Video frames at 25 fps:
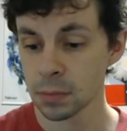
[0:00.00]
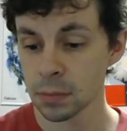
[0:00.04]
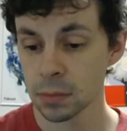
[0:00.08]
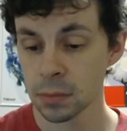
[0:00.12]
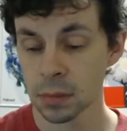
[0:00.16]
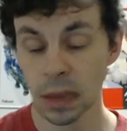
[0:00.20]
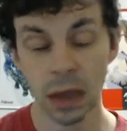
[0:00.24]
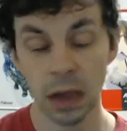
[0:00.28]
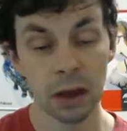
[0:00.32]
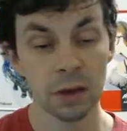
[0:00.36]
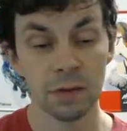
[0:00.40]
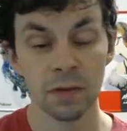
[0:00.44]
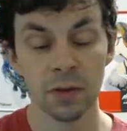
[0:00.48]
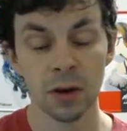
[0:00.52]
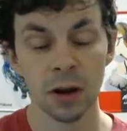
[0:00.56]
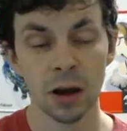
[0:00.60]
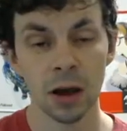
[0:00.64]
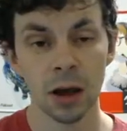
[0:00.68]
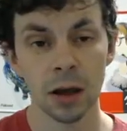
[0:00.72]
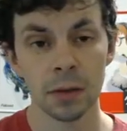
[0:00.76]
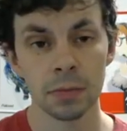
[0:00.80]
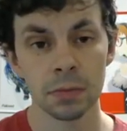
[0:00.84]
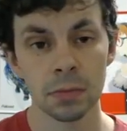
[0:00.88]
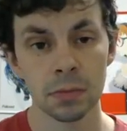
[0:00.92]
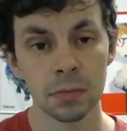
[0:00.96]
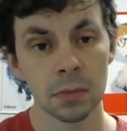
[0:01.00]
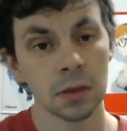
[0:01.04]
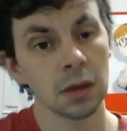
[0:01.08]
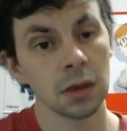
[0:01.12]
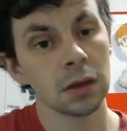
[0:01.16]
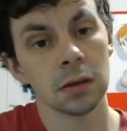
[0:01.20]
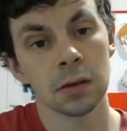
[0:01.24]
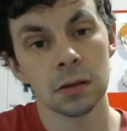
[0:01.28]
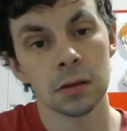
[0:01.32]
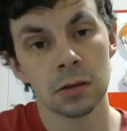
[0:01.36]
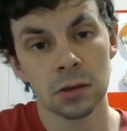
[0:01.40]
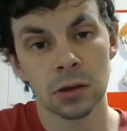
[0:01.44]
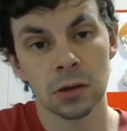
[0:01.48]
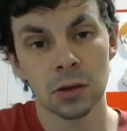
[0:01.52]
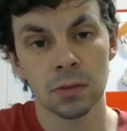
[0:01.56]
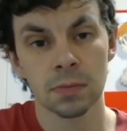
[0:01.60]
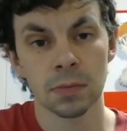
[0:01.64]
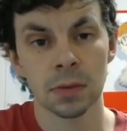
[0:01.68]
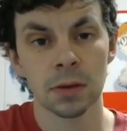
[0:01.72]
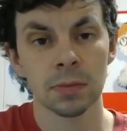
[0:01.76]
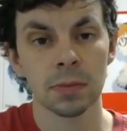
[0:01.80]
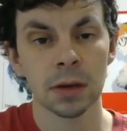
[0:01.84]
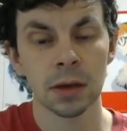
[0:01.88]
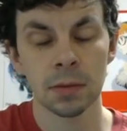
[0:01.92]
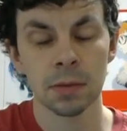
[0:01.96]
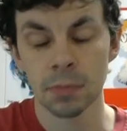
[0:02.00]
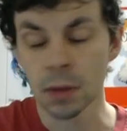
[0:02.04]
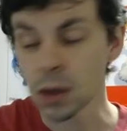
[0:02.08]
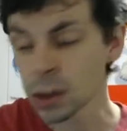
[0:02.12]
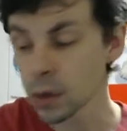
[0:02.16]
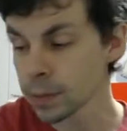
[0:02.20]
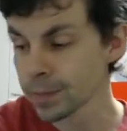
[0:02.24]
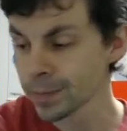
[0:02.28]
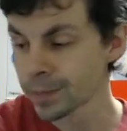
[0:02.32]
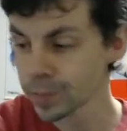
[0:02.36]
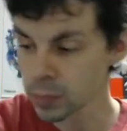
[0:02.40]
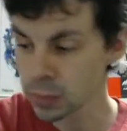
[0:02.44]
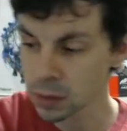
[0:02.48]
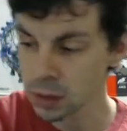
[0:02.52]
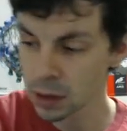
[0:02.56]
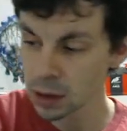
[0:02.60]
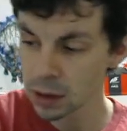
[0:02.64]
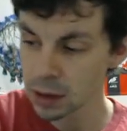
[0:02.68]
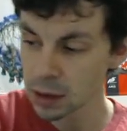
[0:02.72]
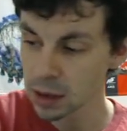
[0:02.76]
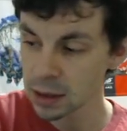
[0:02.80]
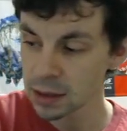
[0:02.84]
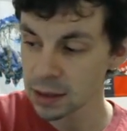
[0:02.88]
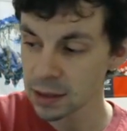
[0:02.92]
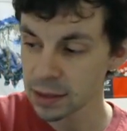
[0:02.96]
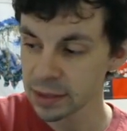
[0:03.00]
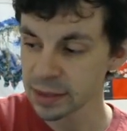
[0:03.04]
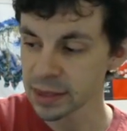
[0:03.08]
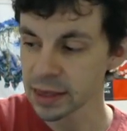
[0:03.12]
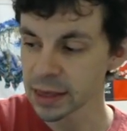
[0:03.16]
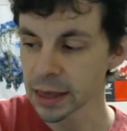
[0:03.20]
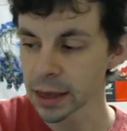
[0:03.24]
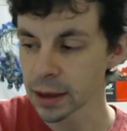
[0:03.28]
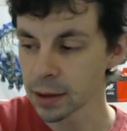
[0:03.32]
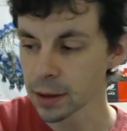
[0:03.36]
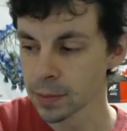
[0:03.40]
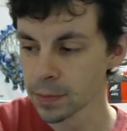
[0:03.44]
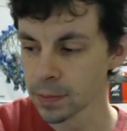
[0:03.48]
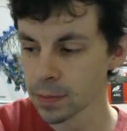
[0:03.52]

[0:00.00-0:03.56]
I forgot. Yeah, it's just being me. See ya.